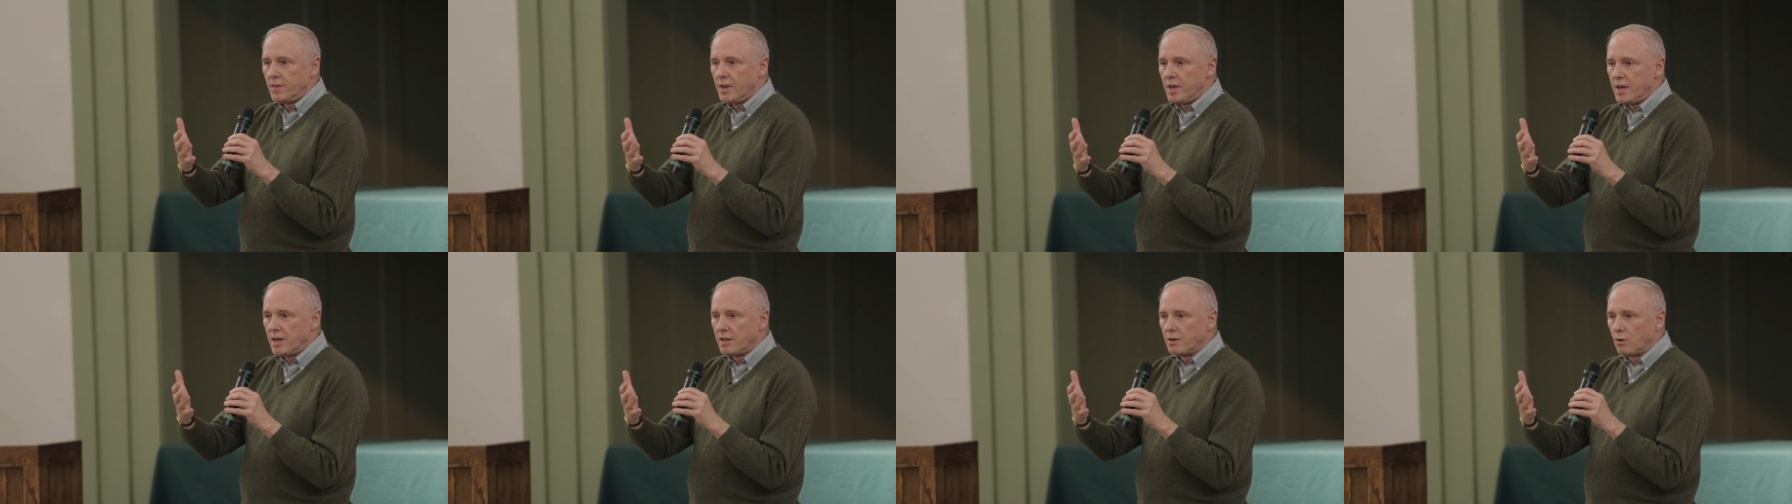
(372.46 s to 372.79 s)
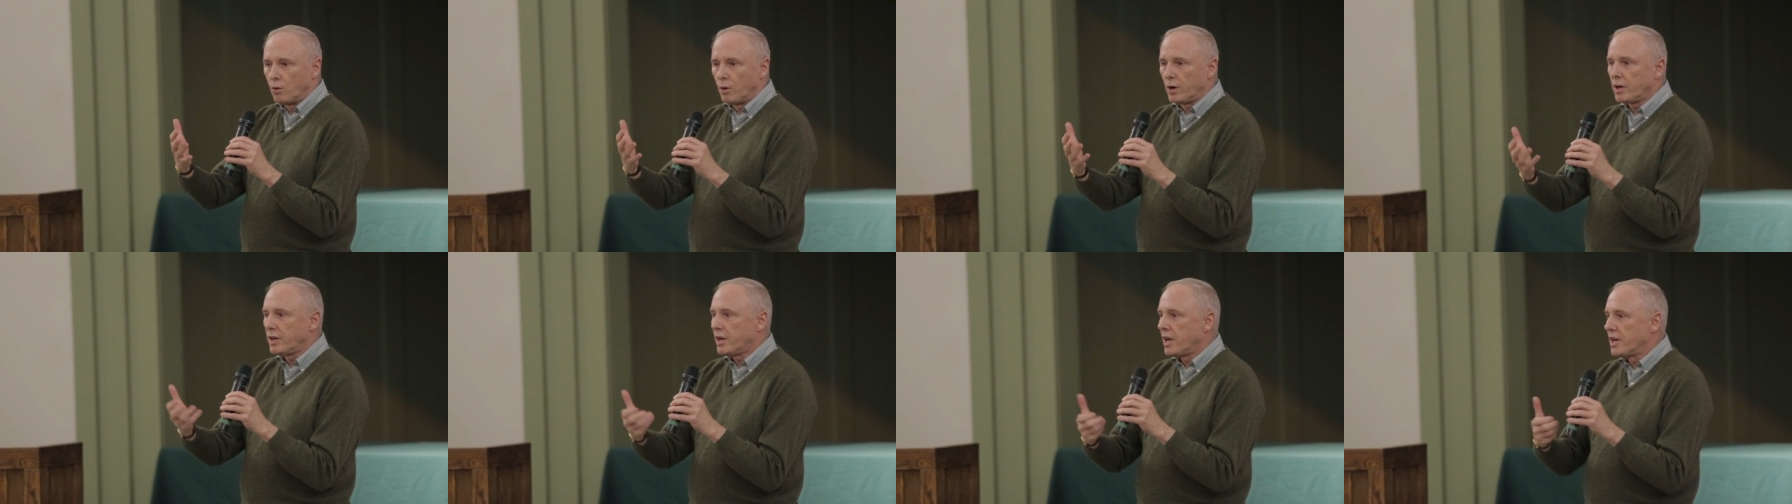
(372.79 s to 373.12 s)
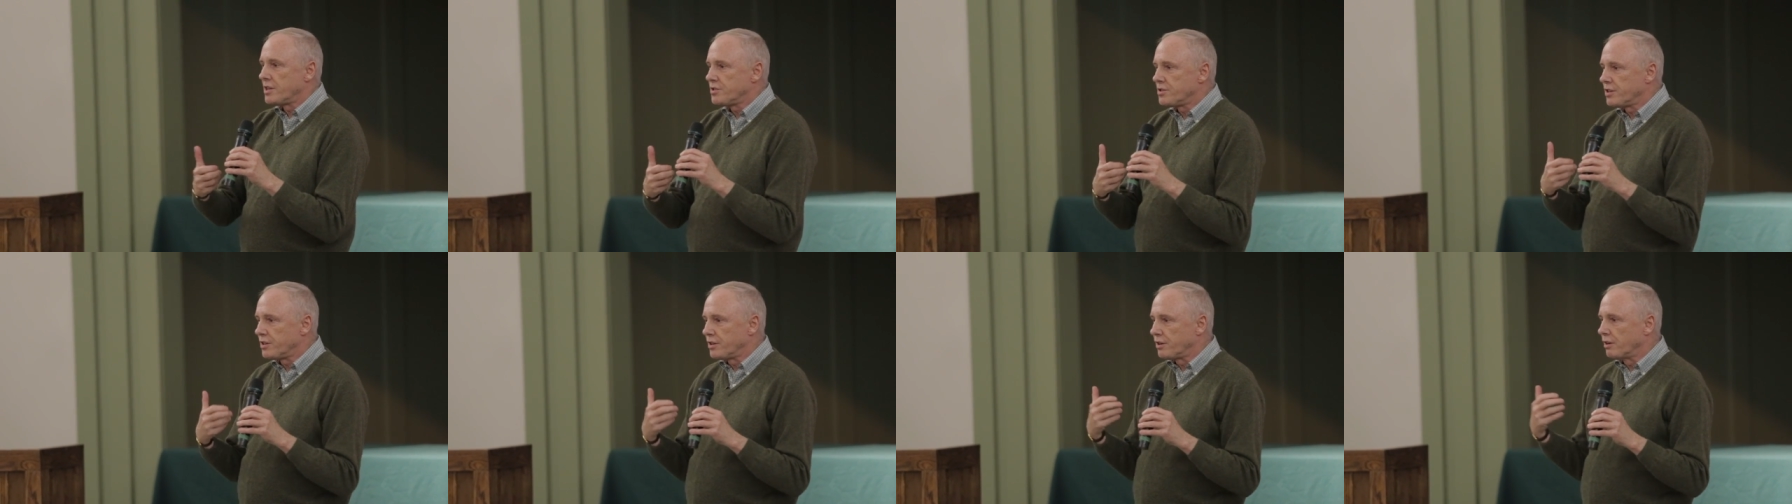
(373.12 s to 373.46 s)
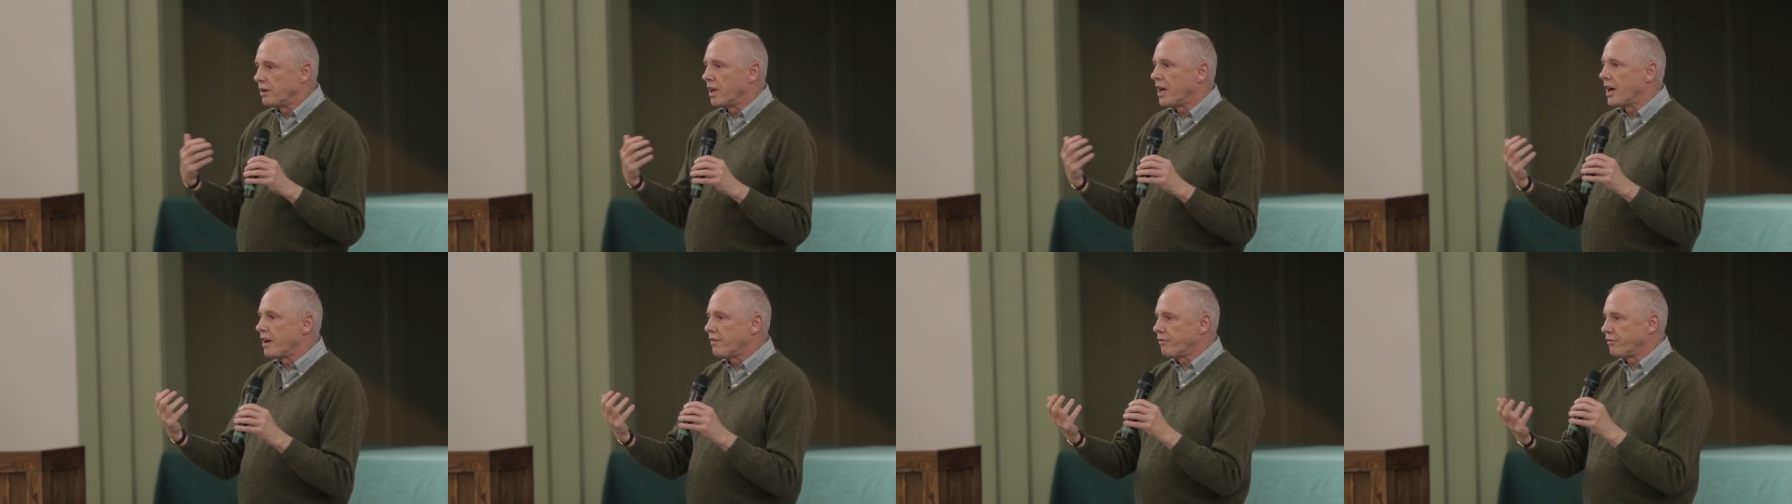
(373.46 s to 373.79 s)
and organizing your
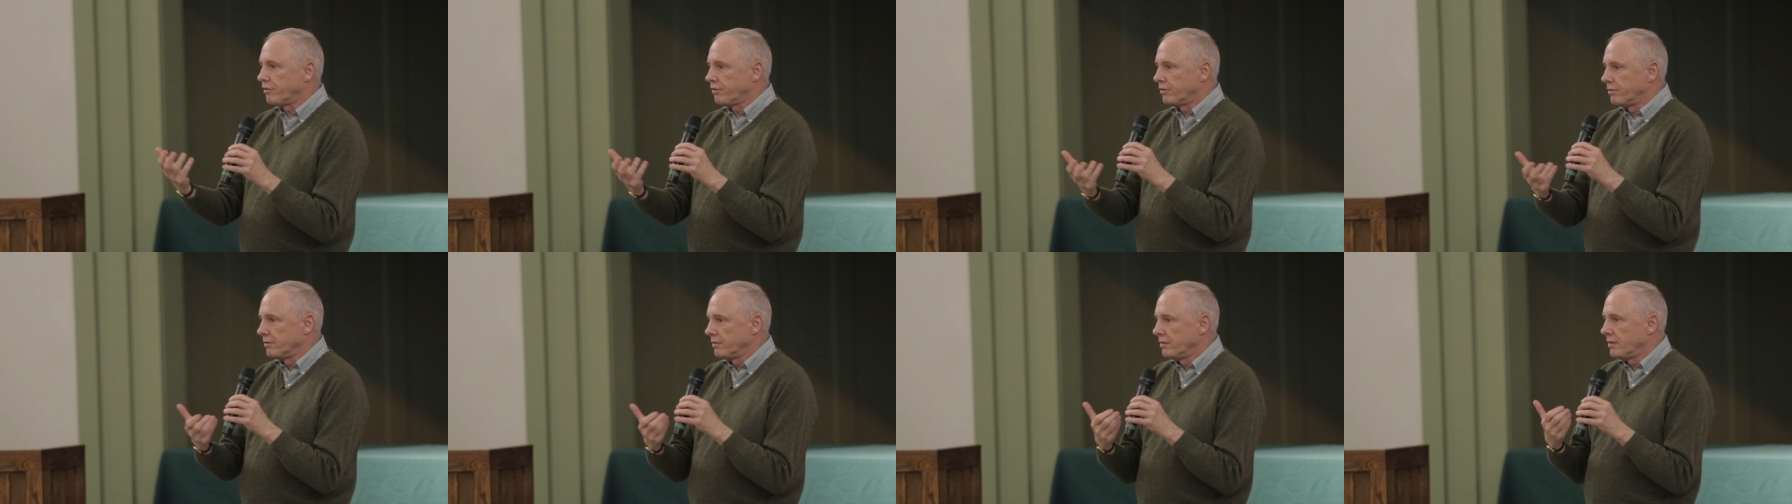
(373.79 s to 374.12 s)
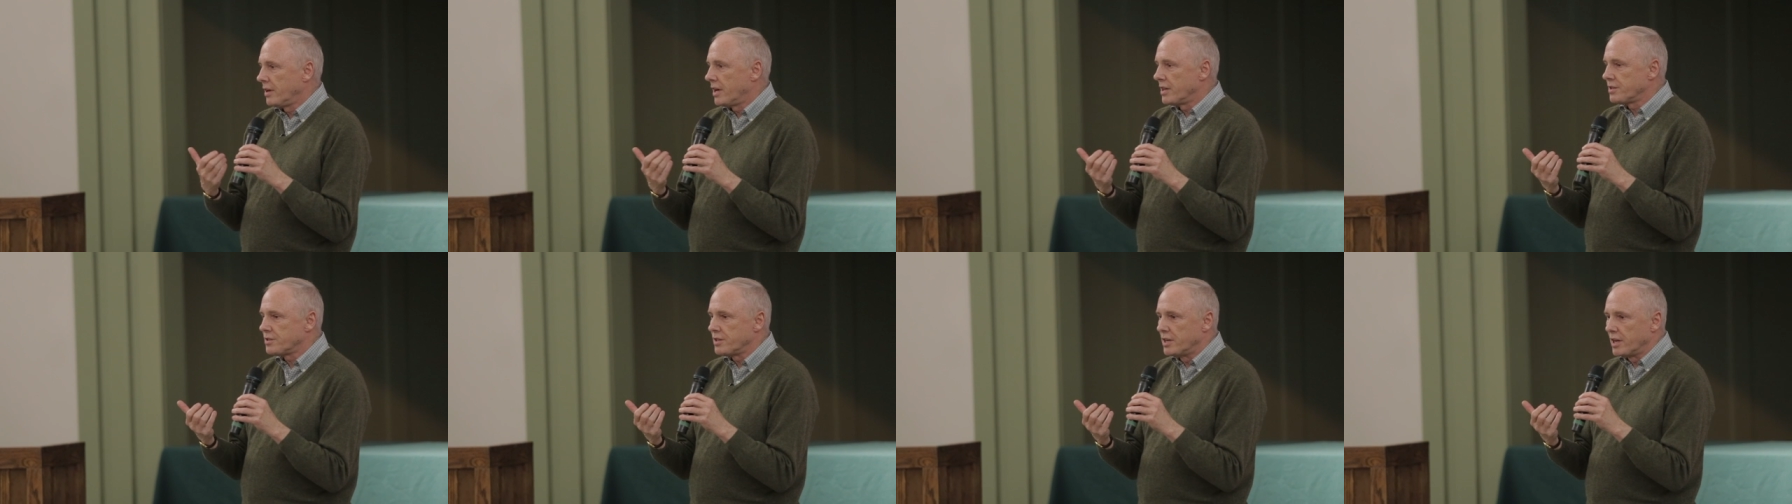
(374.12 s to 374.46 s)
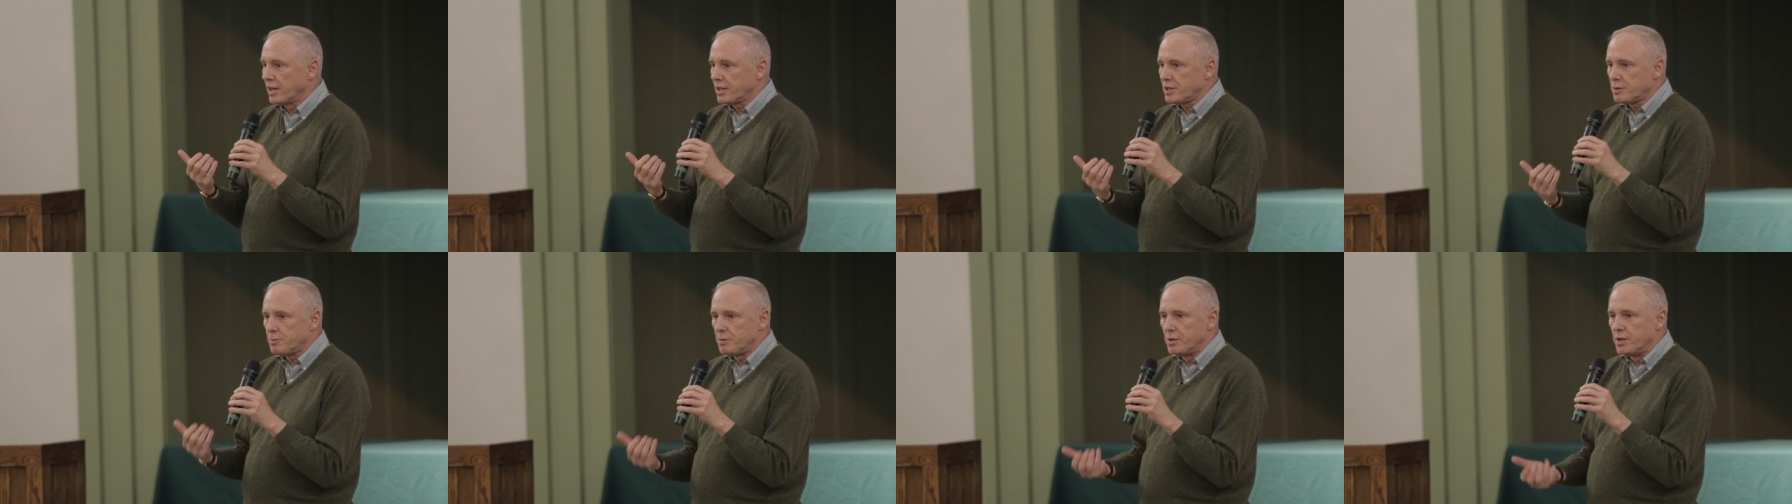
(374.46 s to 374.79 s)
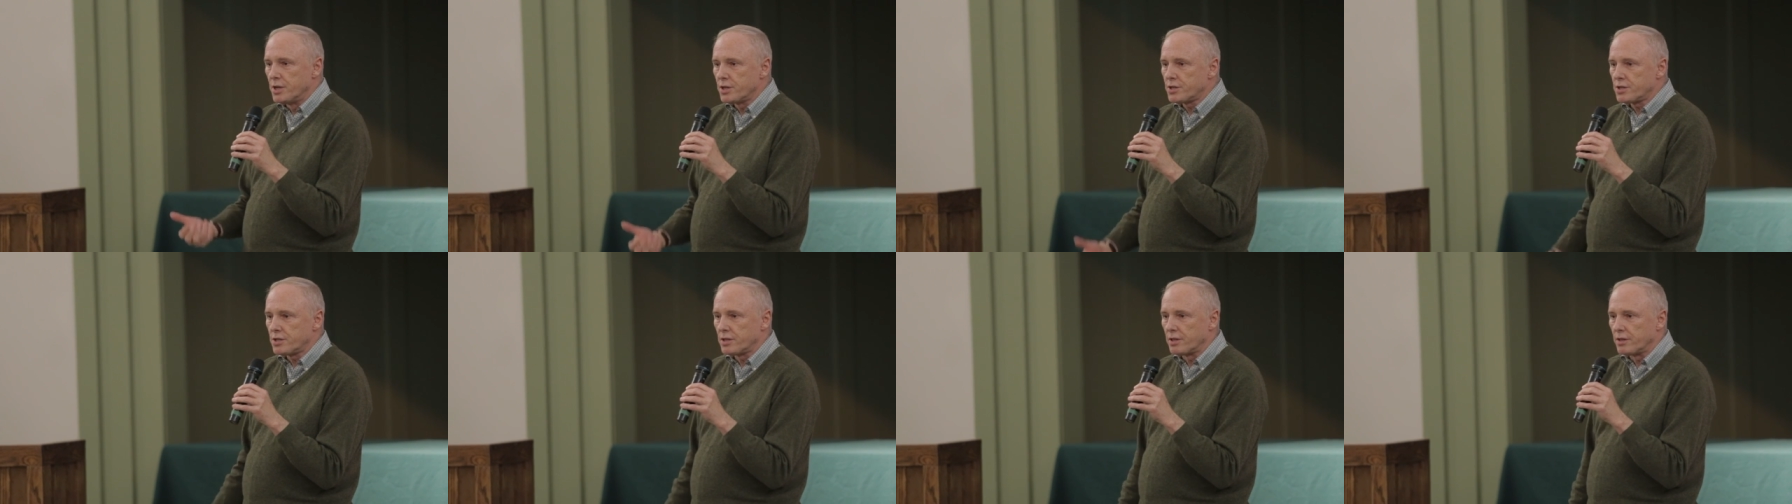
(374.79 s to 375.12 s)
life as an
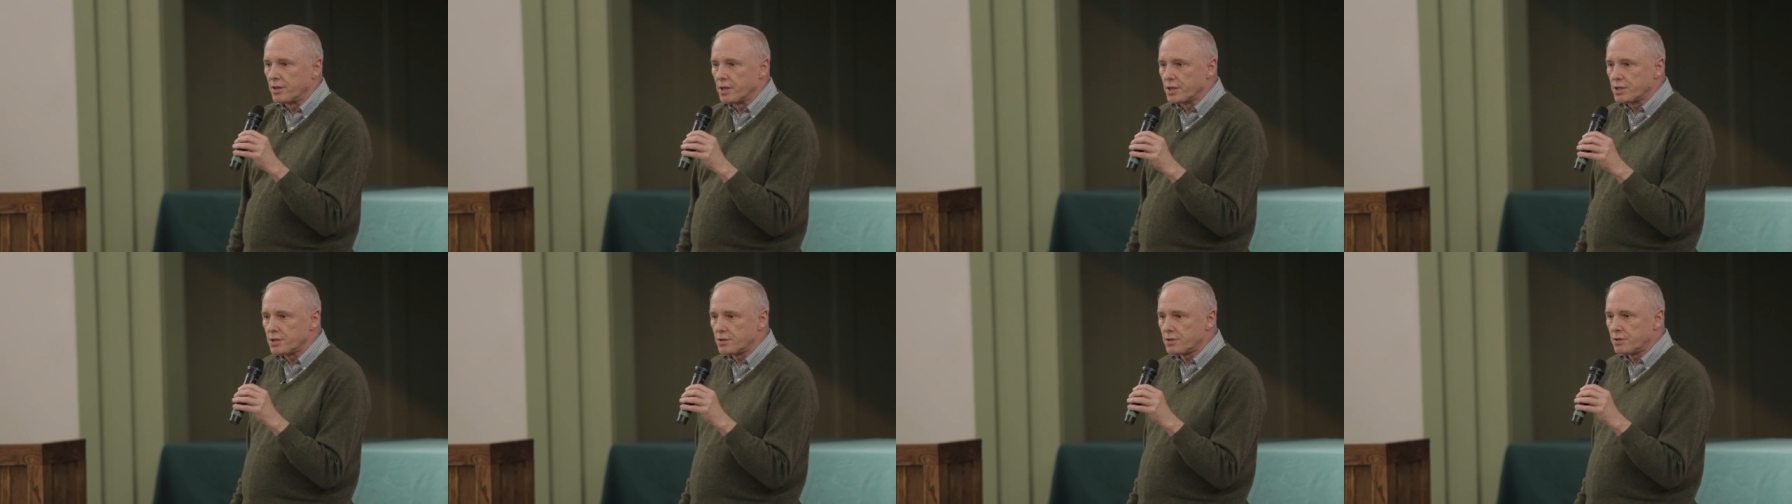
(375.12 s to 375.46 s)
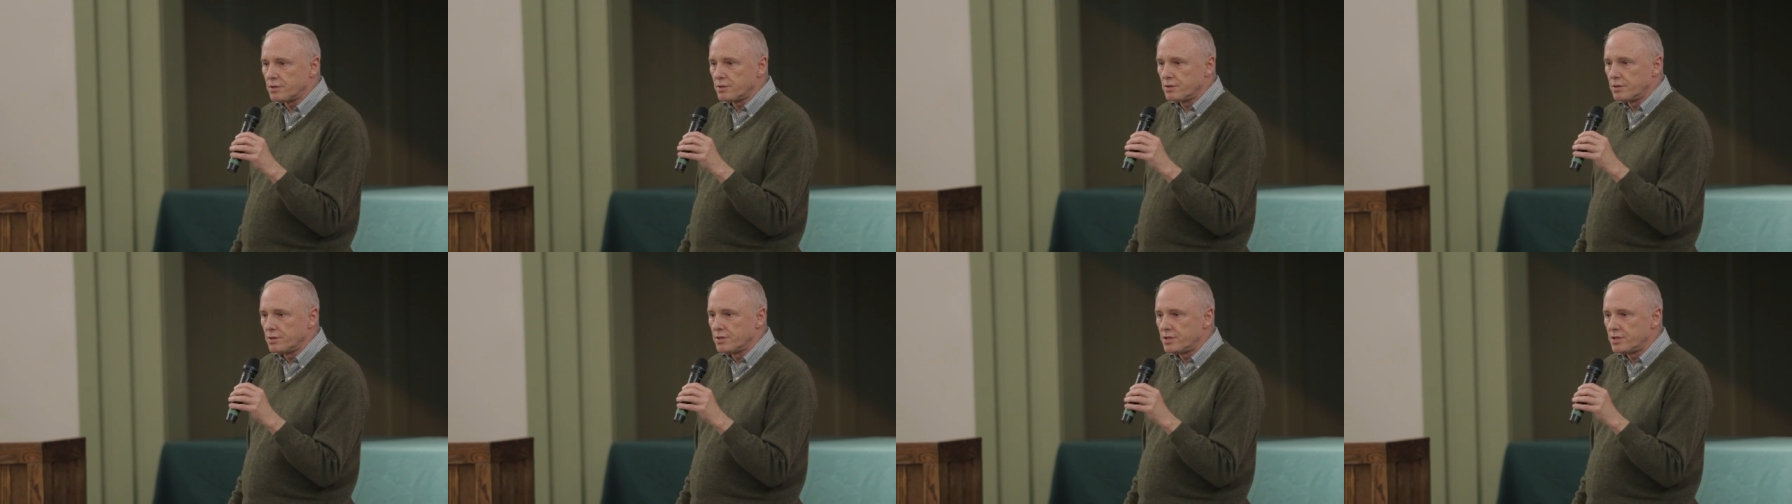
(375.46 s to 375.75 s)
expedition that's